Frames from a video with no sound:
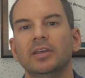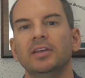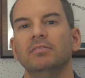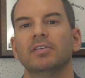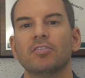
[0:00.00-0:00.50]

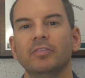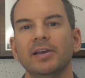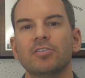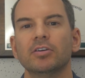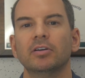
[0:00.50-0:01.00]
In this
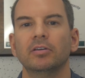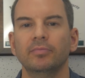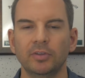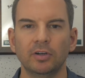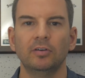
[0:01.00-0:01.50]
lecture,
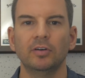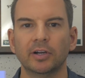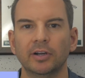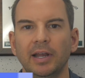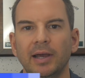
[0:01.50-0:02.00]
you'll
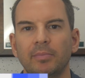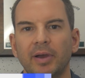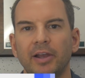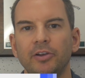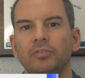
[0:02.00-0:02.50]
learn
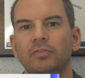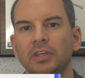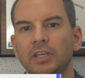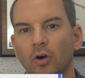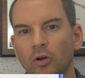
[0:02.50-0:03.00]
about
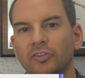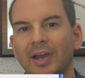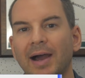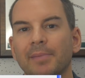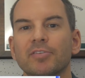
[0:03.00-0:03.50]
the
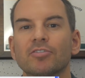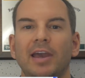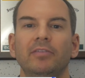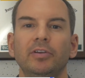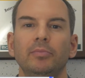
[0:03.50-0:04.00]
ONTAP
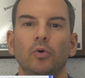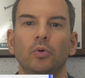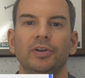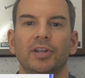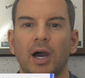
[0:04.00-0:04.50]
7
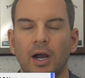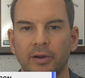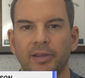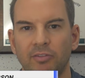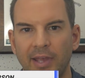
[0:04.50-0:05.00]
mode
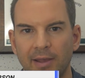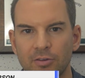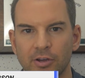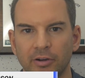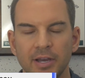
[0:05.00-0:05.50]

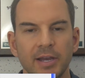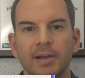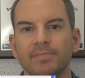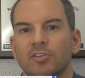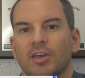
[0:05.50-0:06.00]
architecture.
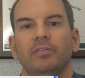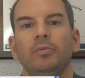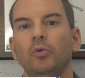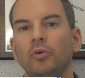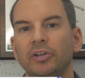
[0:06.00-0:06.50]

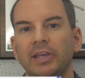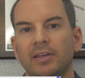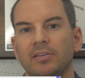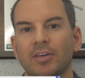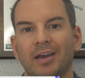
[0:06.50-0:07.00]
7 mode
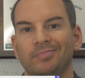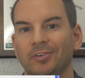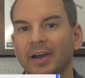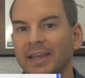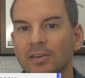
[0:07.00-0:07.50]
is a
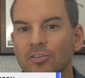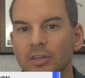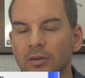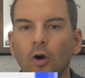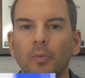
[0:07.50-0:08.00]

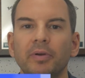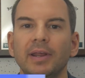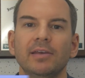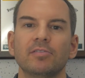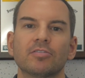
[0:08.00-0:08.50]
legacy
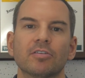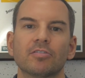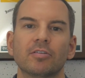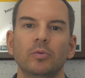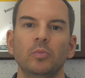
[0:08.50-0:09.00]
operating
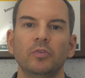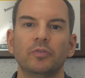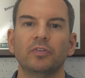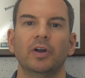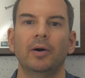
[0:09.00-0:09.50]
system
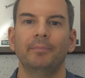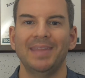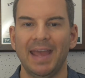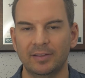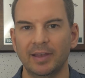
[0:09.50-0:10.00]
from
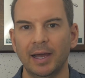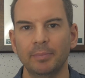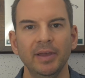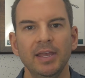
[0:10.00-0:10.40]
NetApp